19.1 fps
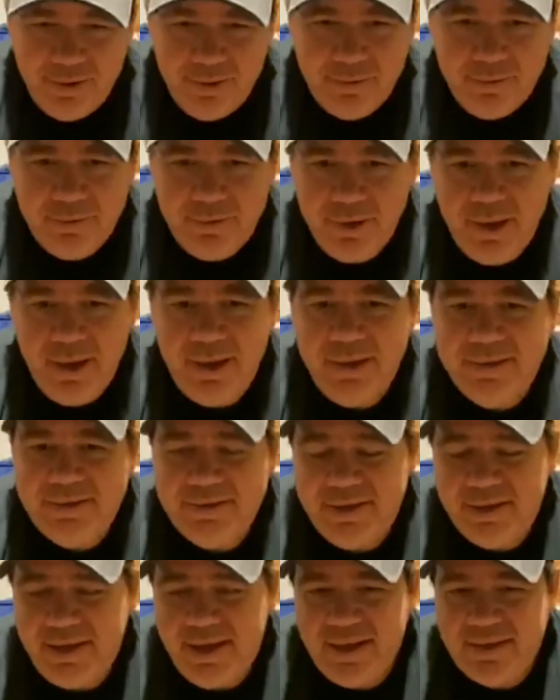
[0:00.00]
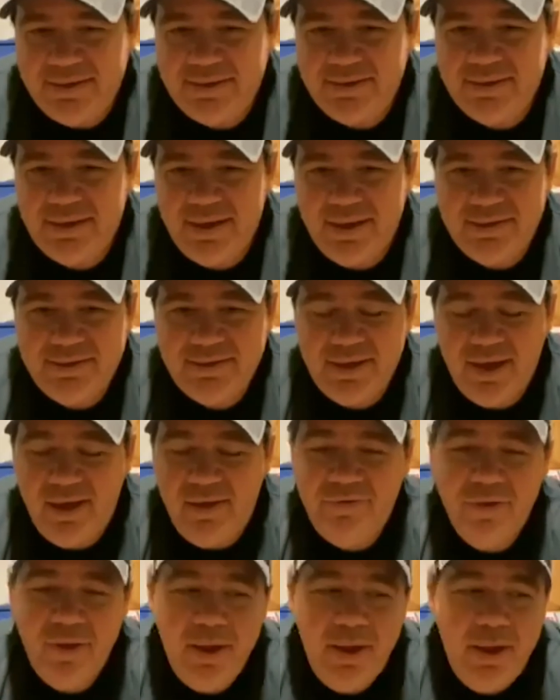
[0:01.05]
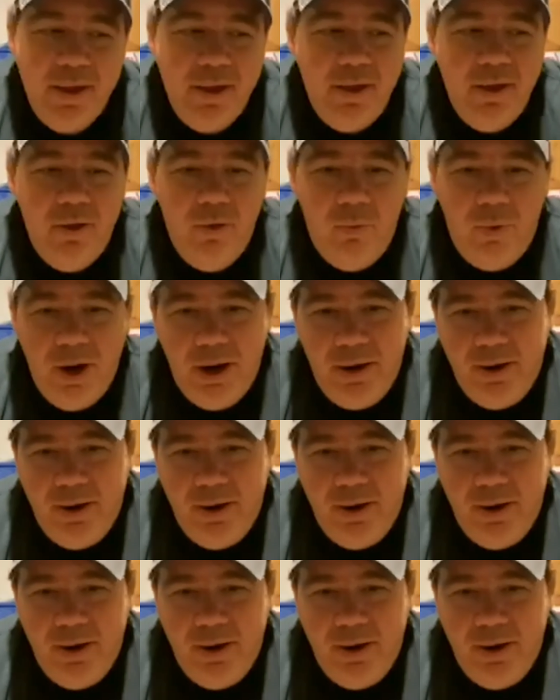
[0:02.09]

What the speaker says: and that's tough. Whereas,